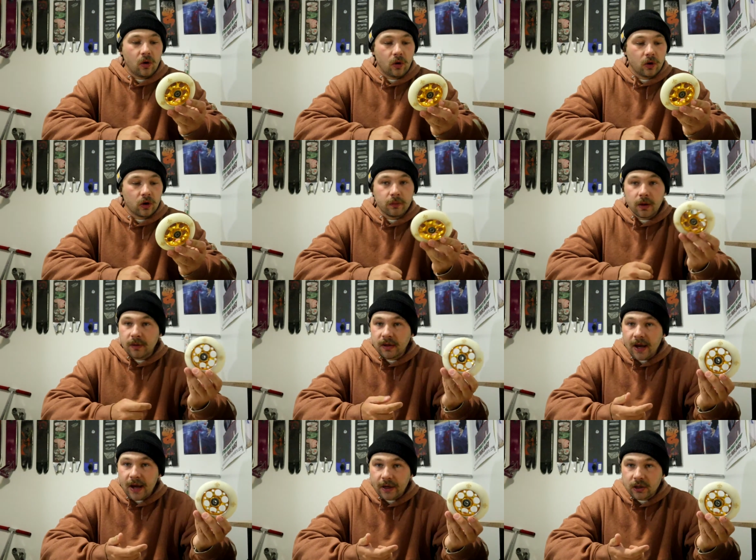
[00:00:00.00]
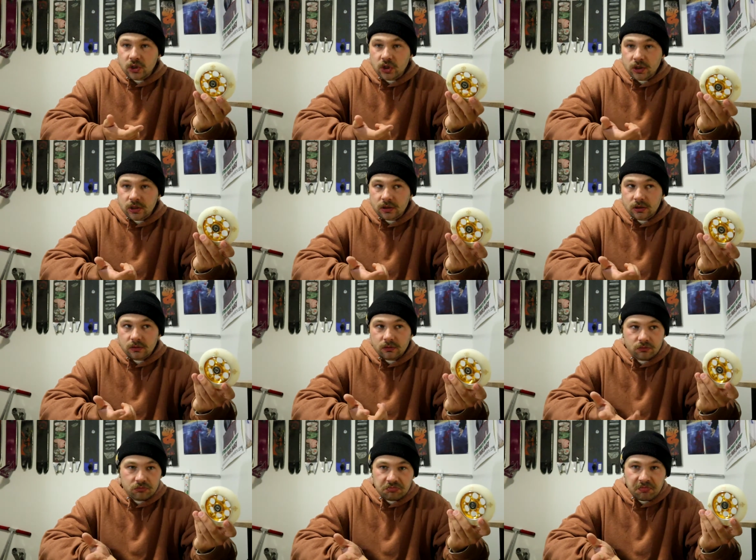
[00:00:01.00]
or maybe Yak is just
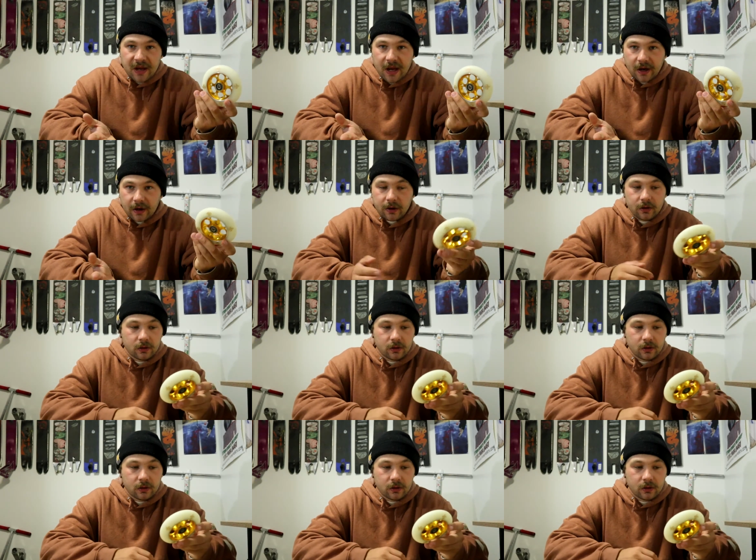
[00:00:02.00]
back.